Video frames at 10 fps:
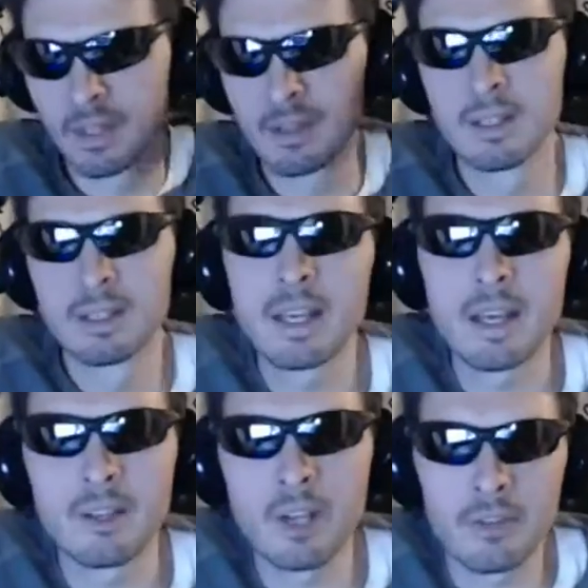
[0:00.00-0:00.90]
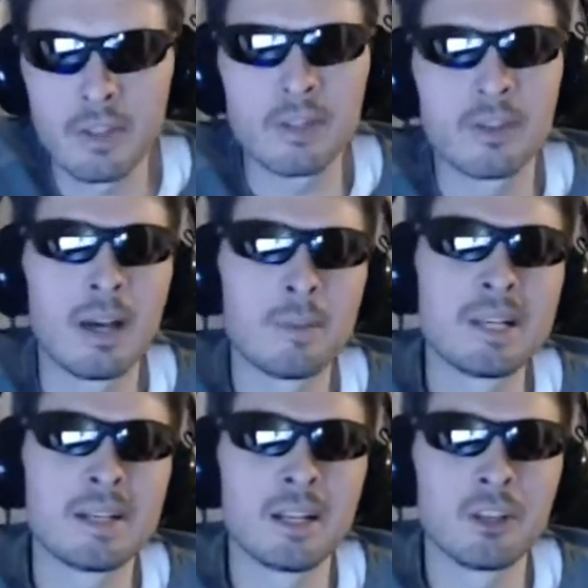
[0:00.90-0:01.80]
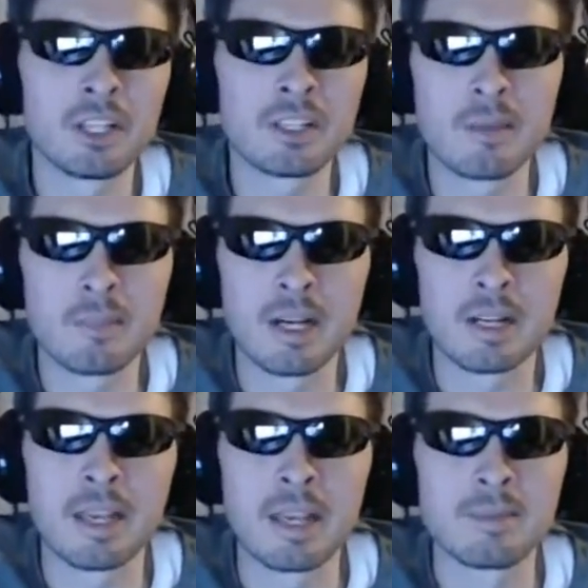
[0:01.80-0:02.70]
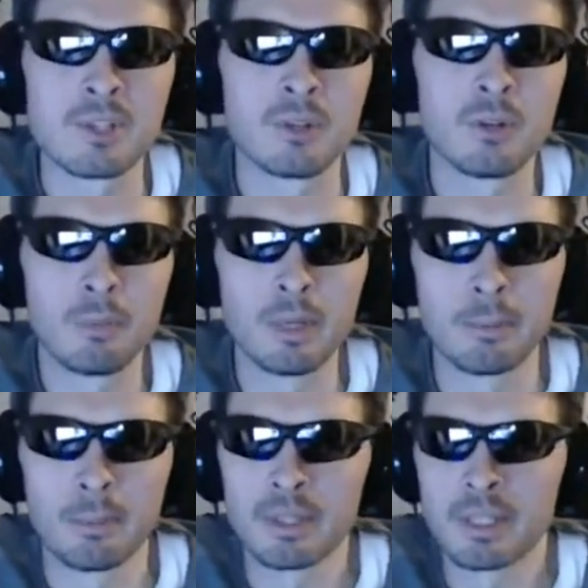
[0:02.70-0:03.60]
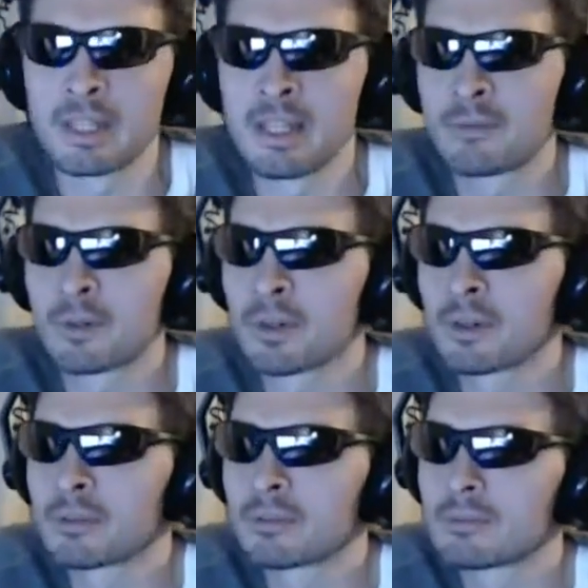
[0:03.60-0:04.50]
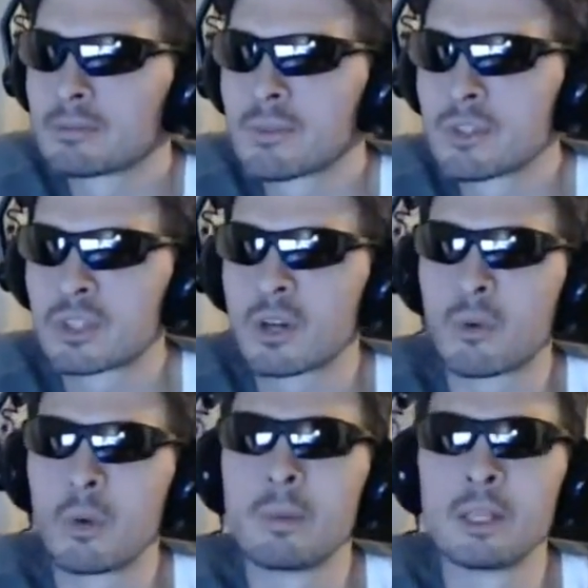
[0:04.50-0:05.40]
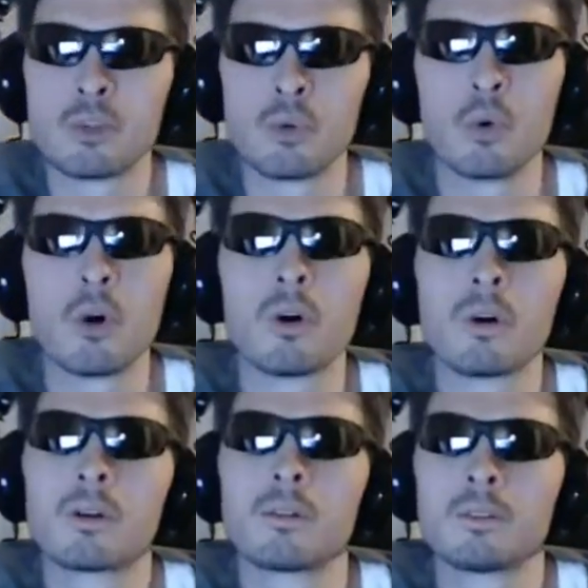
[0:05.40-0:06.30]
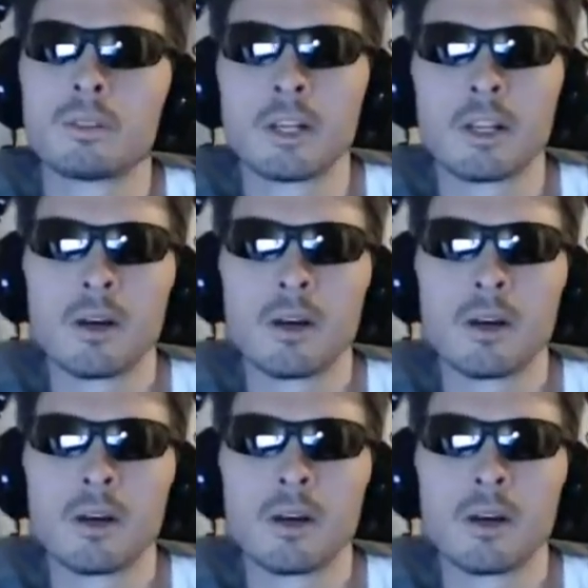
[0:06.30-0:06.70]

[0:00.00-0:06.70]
Yeah, no, I mean, I liked them kind of games a little bit, but they never stuck with me too long, you know.